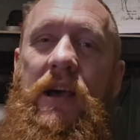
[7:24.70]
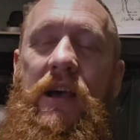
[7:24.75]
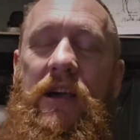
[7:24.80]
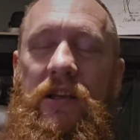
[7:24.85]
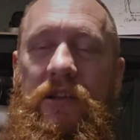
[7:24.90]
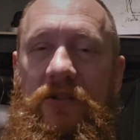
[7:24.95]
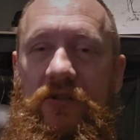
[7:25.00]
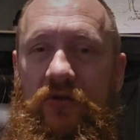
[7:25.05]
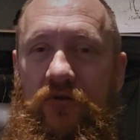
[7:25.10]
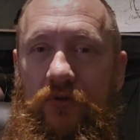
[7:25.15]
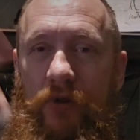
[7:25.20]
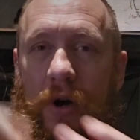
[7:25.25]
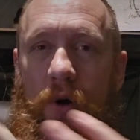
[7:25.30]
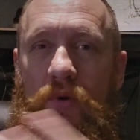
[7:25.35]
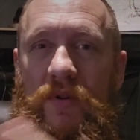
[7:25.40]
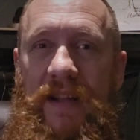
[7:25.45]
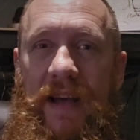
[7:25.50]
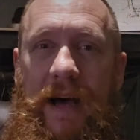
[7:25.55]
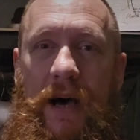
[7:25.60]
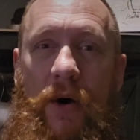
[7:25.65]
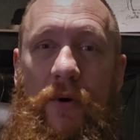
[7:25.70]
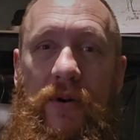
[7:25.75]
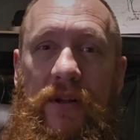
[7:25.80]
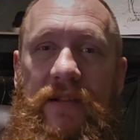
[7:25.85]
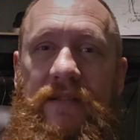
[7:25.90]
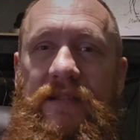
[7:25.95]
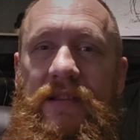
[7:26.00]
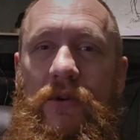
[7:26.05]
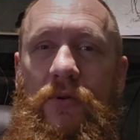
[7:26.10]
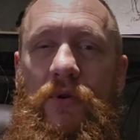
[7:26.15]
scroll down
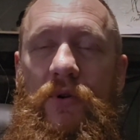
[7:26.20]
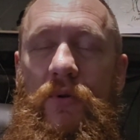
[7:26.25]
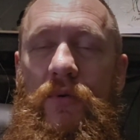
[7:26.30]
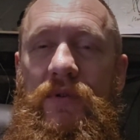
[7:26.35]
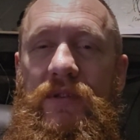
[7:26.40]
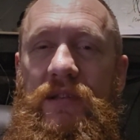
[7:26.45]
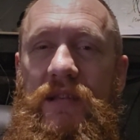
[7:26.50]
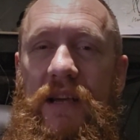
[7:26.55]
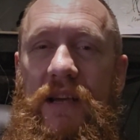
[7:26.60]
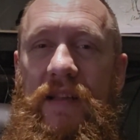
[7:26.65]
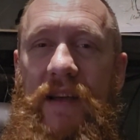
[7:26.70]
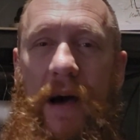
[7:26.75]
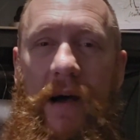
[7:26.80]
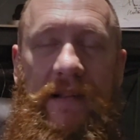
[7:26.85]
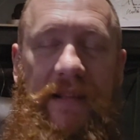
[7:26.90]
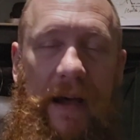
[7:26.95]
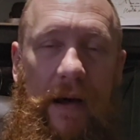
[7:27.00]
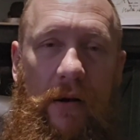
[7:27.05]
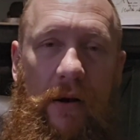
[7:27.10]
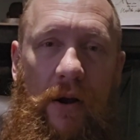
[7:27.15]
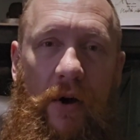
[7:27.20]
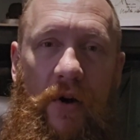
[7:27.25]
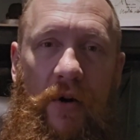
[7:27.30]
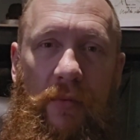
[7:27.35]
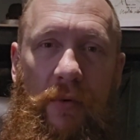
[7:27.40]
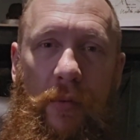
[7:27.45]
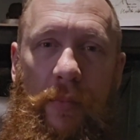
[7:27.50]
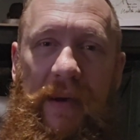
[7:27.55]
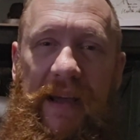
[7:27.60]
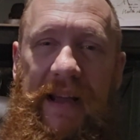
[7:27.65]
until you see that
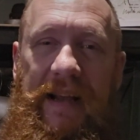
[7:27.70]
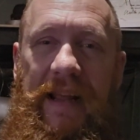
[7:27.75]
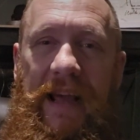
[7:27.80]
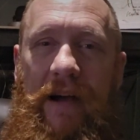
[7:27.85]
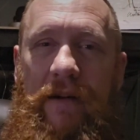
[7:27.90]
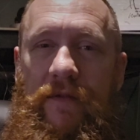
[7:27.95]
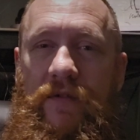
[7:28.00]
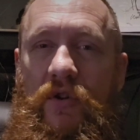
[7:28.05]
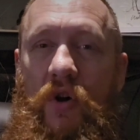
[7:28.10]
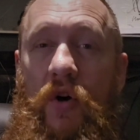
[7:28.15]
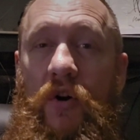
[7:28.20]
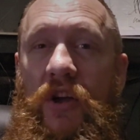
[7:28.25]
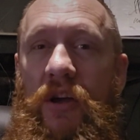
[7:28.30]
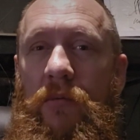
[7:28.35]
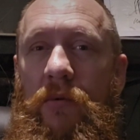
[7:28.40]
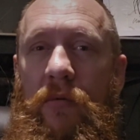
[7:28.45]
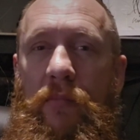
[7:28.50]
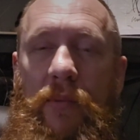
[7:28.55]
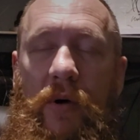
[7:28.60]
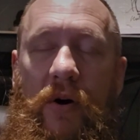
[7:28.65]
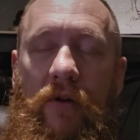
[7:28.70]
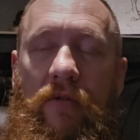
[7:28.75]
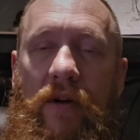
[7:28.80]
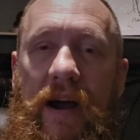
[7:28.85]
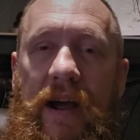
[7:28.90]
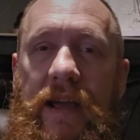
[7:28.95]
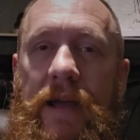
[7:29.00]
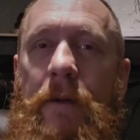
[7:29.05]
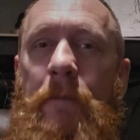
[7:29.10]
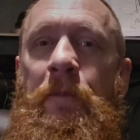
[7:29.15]
downloadable PDF document by
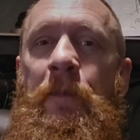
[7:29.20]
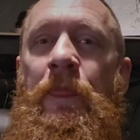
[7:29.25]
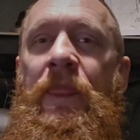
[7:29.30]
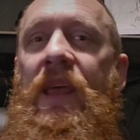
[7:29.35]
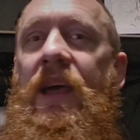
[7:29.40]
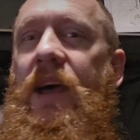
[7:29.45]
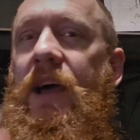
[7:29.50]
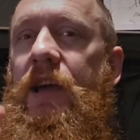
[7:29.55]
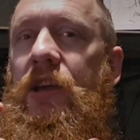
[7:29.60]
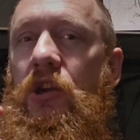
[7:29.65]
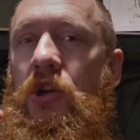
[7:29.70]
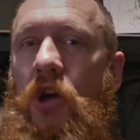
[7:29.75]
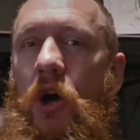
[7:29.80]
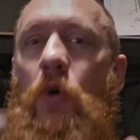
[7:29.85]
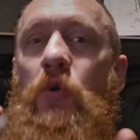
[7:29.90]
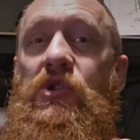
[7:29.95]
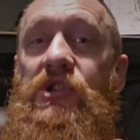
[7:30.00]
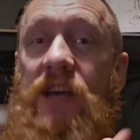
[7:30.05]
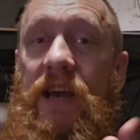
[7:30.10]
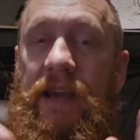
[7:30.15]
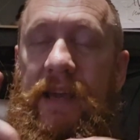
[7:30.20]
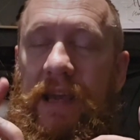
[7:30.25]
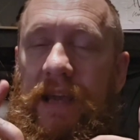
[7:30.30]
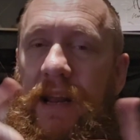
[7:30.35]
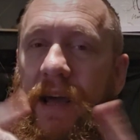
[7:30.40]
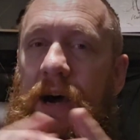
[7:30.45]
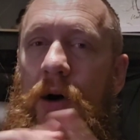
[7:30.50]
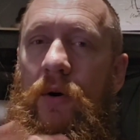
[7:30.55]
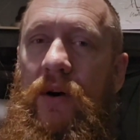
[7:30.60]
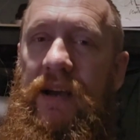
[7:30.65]
Ray and go check it
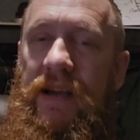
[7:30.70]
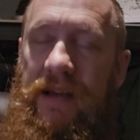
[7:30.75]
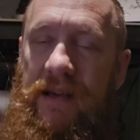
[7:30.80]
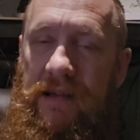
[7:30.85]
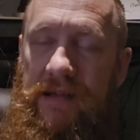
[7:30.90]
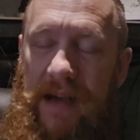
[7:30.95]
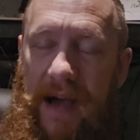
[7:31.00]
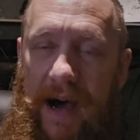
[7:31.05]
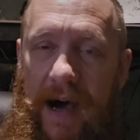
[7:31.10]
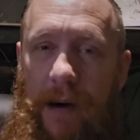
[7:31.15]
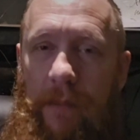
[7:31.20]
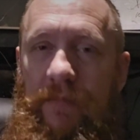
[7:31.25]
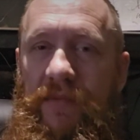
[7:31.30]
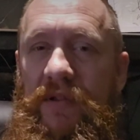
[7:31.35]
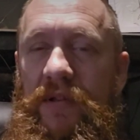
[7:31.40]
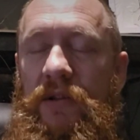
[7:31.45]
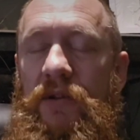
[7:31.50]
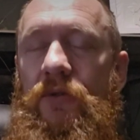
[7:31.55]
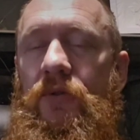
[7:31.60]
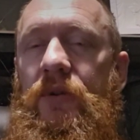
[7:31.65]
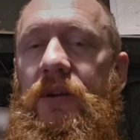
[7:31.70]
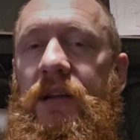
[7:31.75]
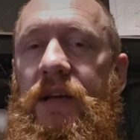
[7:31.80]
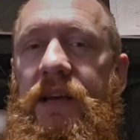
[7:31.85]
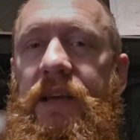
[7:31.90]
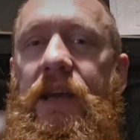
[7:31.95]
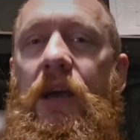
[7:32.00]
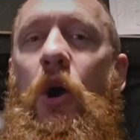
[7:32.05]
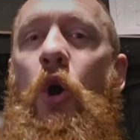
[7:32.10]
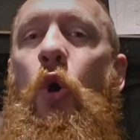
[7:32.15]
out. It is
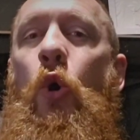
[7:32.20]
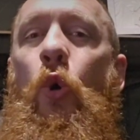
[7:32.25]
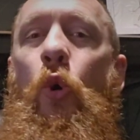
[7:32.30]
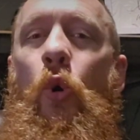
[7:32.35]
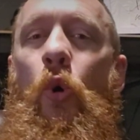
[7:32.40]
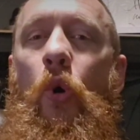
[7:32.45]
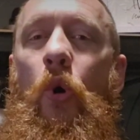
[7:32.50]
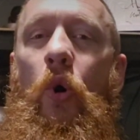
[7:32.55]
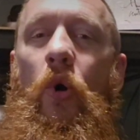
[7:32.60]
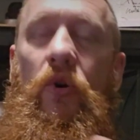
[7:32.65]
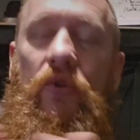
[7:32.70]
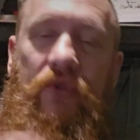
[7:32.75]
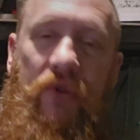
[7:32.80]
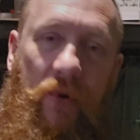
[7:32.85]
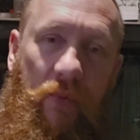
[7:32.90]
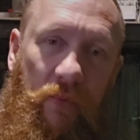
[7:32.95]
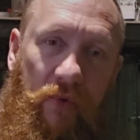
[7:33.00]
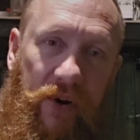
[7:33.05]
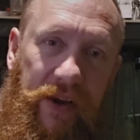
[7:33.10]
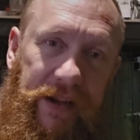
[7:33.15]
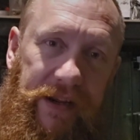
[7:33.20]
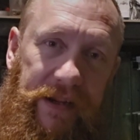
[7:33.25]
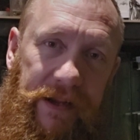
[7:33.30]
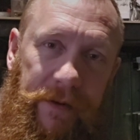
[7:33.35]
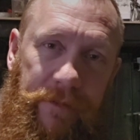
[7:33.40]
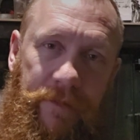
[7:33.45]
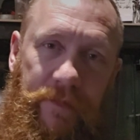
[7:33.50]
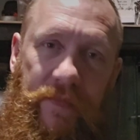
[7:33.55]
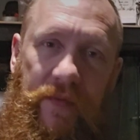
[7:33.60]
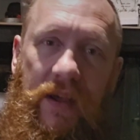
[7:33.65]
absolutely awesome
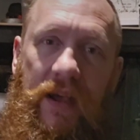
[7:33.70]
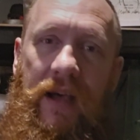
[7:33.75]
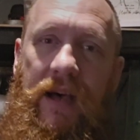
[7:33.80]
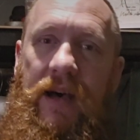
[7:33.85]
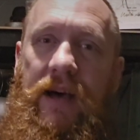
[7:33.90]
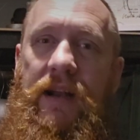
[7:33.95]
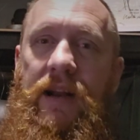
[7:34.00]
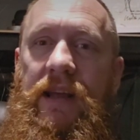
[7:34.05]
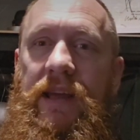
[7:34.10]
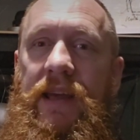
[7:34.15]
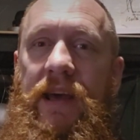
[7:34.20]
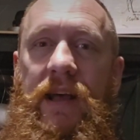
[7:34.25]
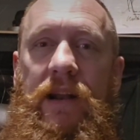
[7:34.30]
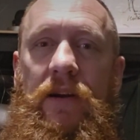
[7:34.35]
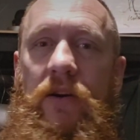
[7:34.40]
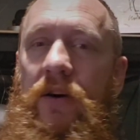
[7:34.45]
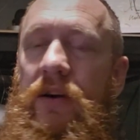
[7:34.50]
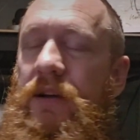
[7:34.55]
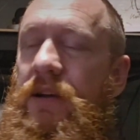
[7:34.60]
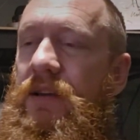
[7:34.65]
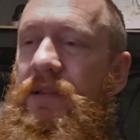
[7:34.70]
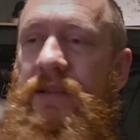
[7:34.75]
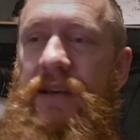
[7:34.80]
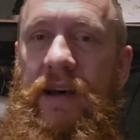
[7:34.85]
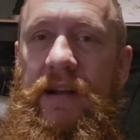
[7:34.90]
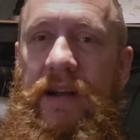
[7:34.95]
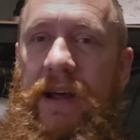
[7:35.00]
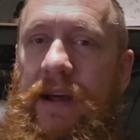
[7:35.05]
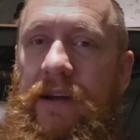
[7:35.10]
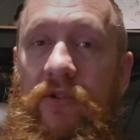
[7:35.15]
reading, and again, like I
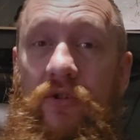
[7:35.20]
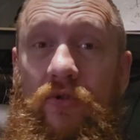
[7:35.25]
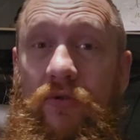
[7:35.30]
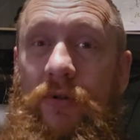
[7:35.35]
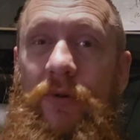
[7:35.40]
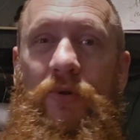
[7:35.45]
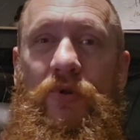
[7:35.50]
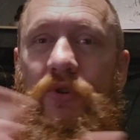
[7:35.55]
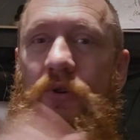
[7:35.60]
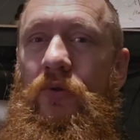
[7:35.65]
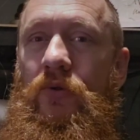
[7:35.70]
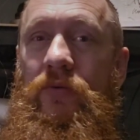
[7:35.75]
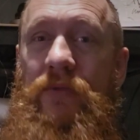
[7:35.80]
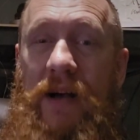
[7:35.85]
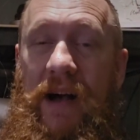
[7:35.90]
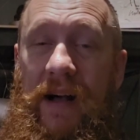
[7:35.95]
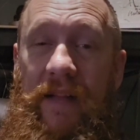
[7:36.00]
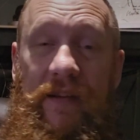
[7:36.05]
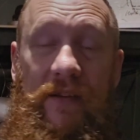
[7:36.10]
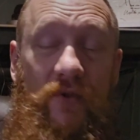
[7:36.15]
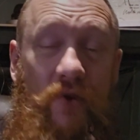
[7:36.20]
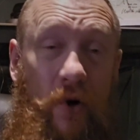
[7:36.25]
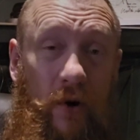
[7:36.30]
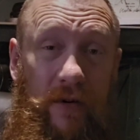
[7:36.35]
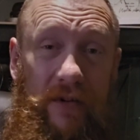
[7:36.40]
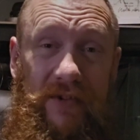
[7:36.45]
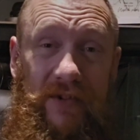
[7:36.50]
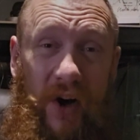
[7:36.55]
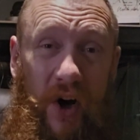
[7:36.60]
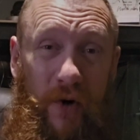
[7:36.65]
said, and crucial at this
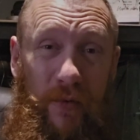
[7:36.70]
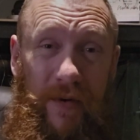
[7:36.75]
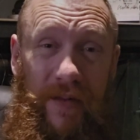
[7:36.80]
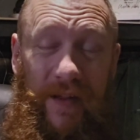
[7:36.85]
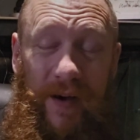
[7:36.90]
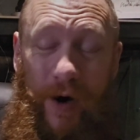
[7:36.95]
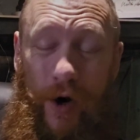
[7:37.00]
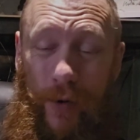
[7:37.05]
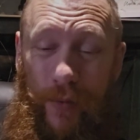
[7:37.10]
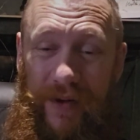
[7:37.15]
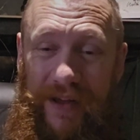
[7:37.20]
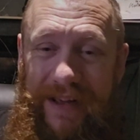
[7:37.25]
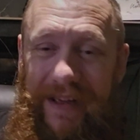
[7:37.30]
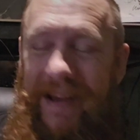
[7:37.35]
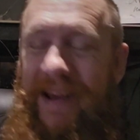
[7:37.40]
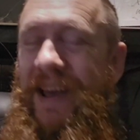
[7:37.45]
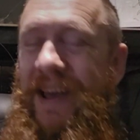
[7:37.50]
current time in the hobby.